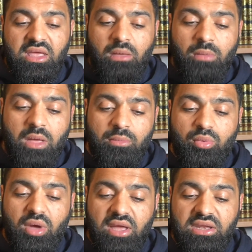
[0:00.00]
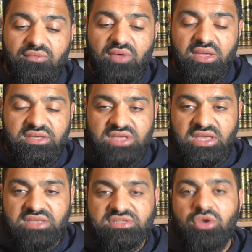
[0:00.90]
Imam Abu Hanifa, he
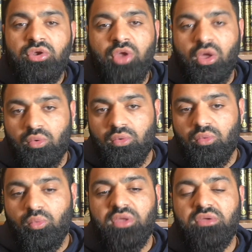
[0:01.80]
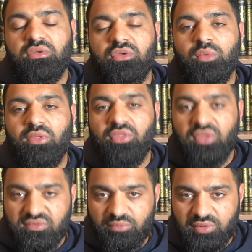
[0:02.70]
says, no. What you do with
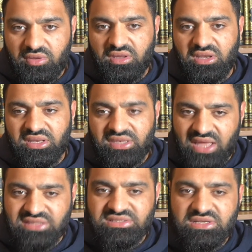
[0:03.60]
this particular debt